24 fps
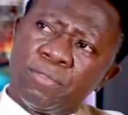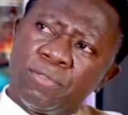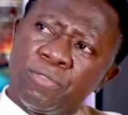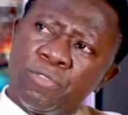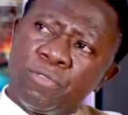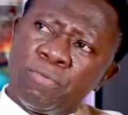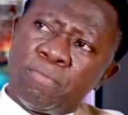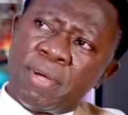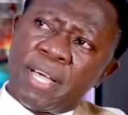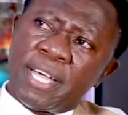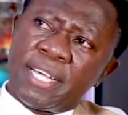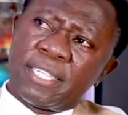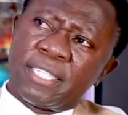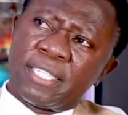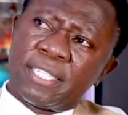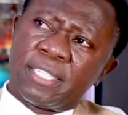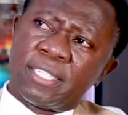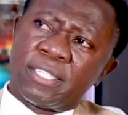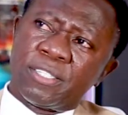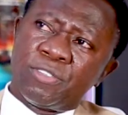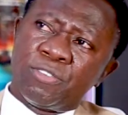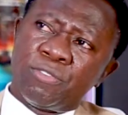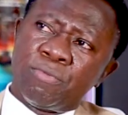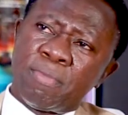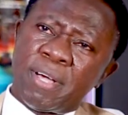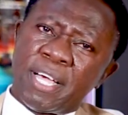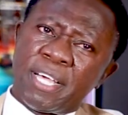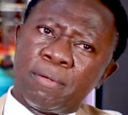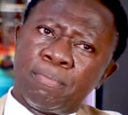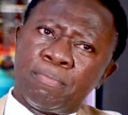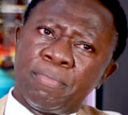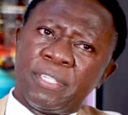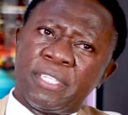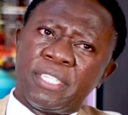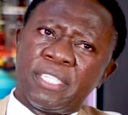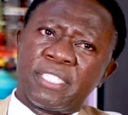you might, you
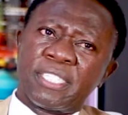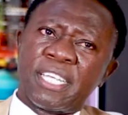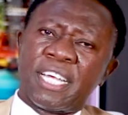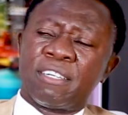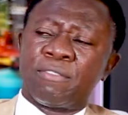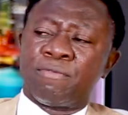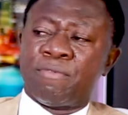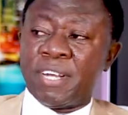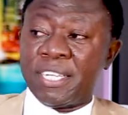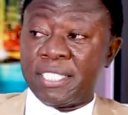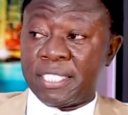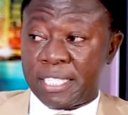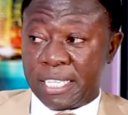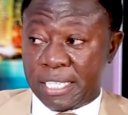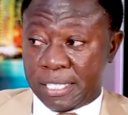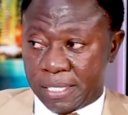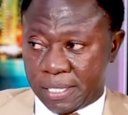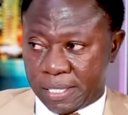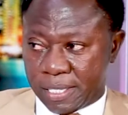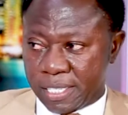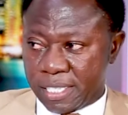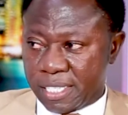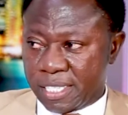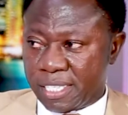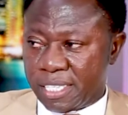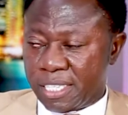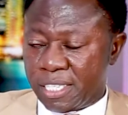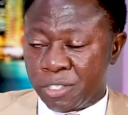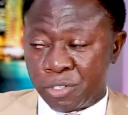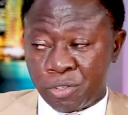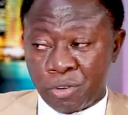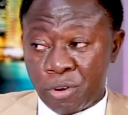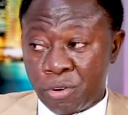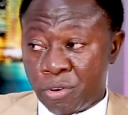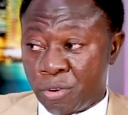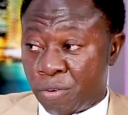might be disadvantaged. Yeah.
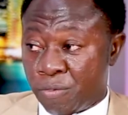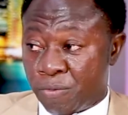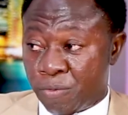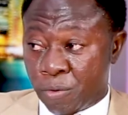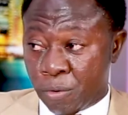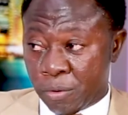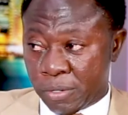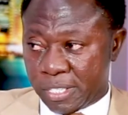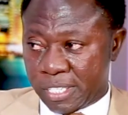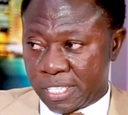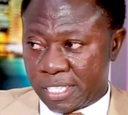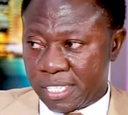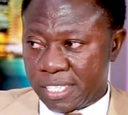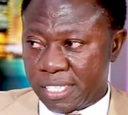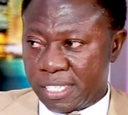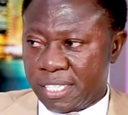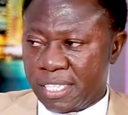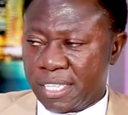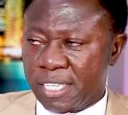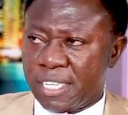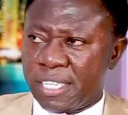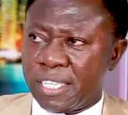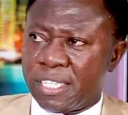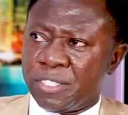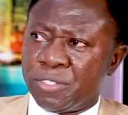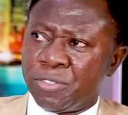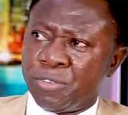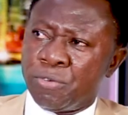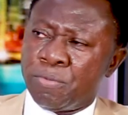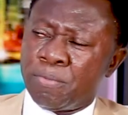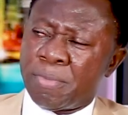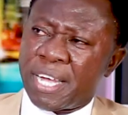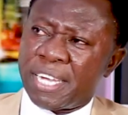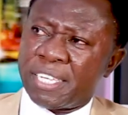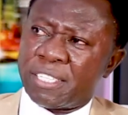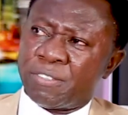It's not your fault. Mm.
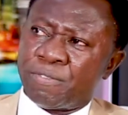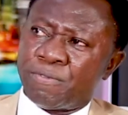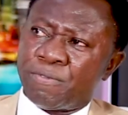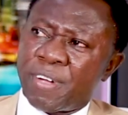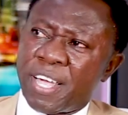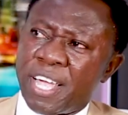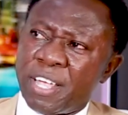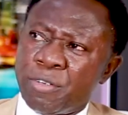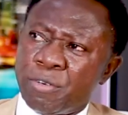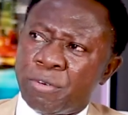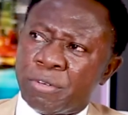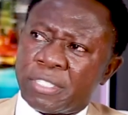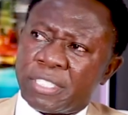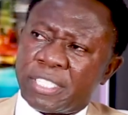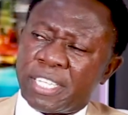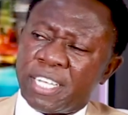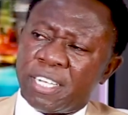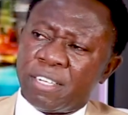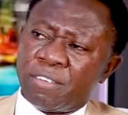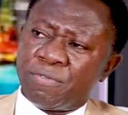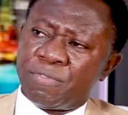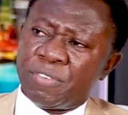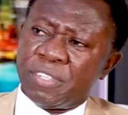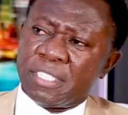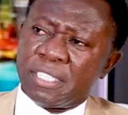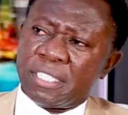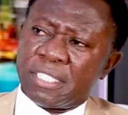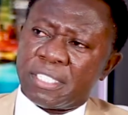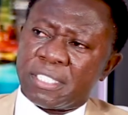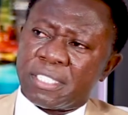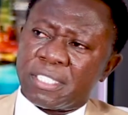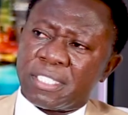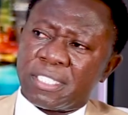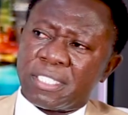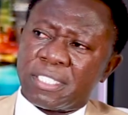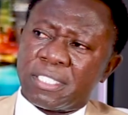You might find yourself
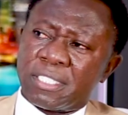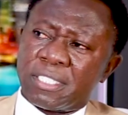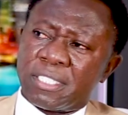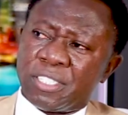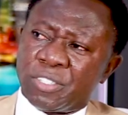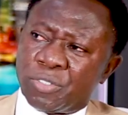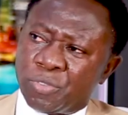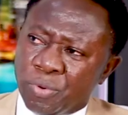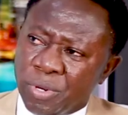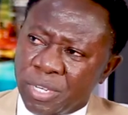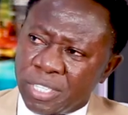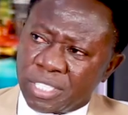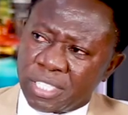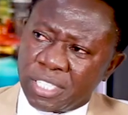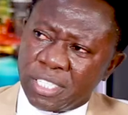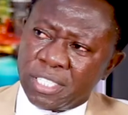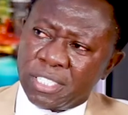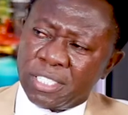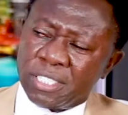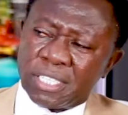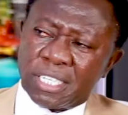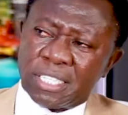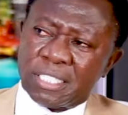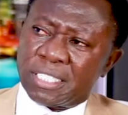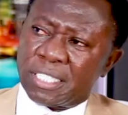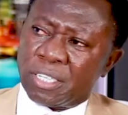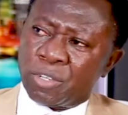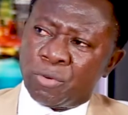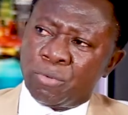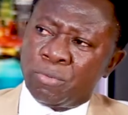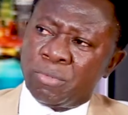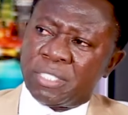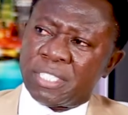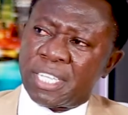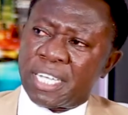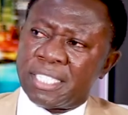in situations and
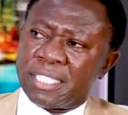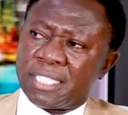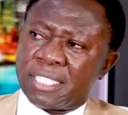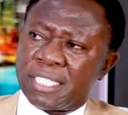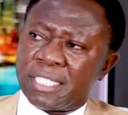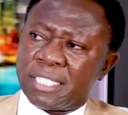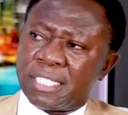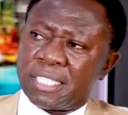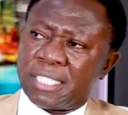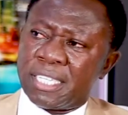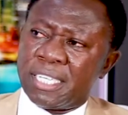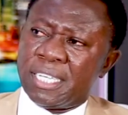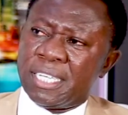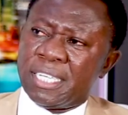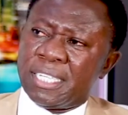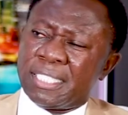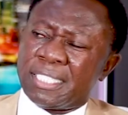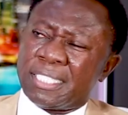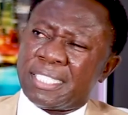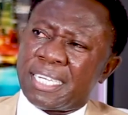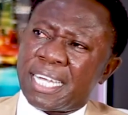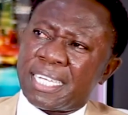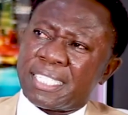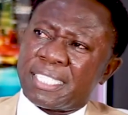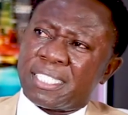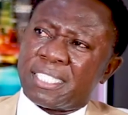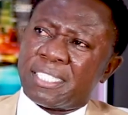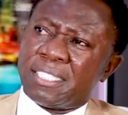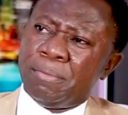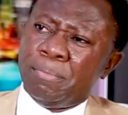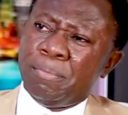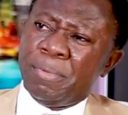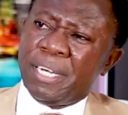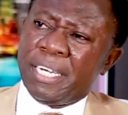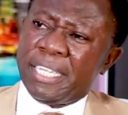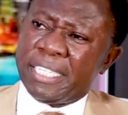circumstances that
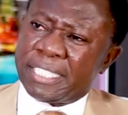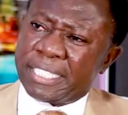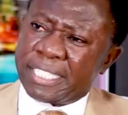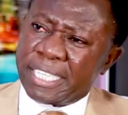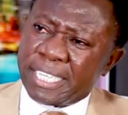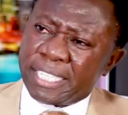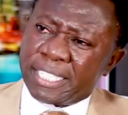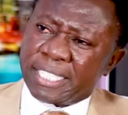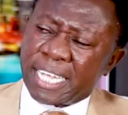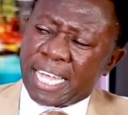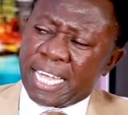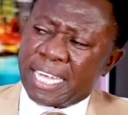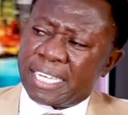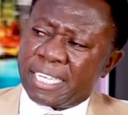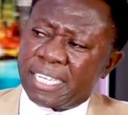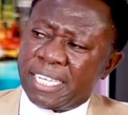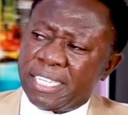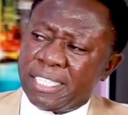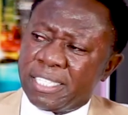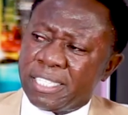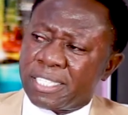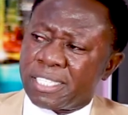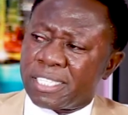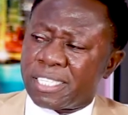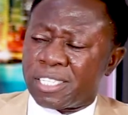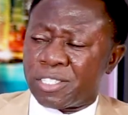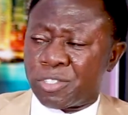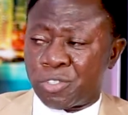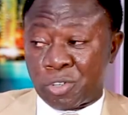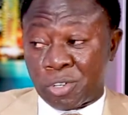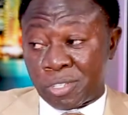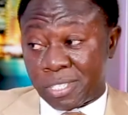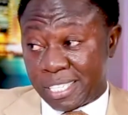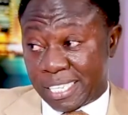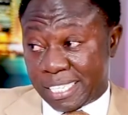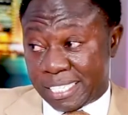militate against
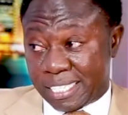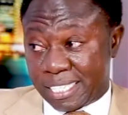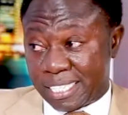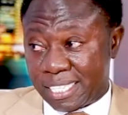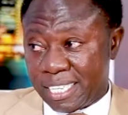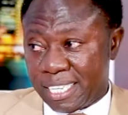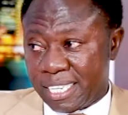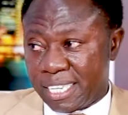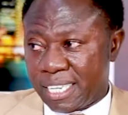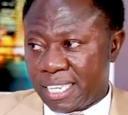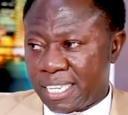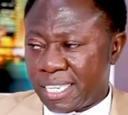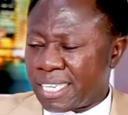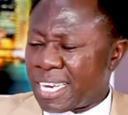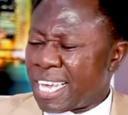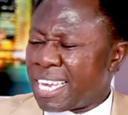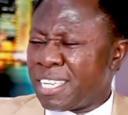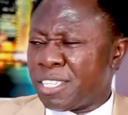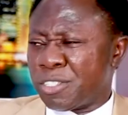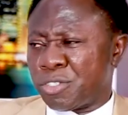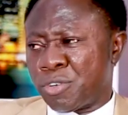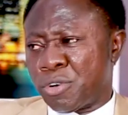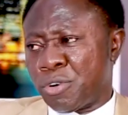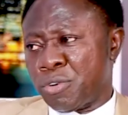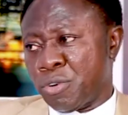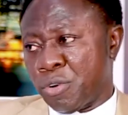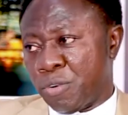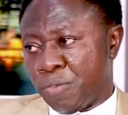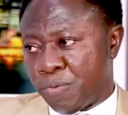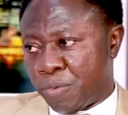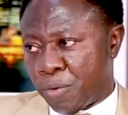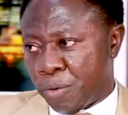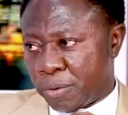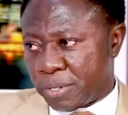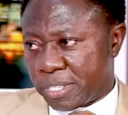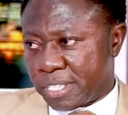sources. That's it. That is not your
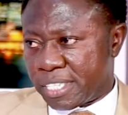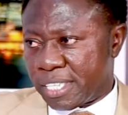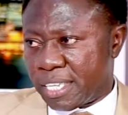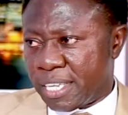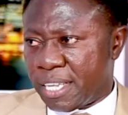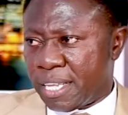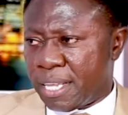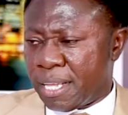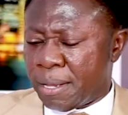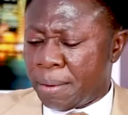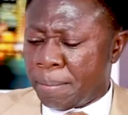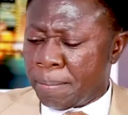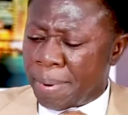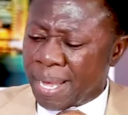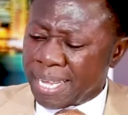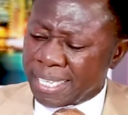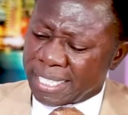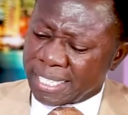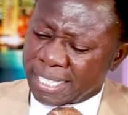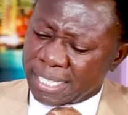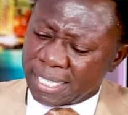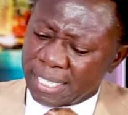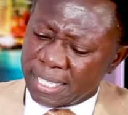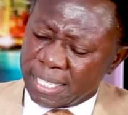fault. That's it. But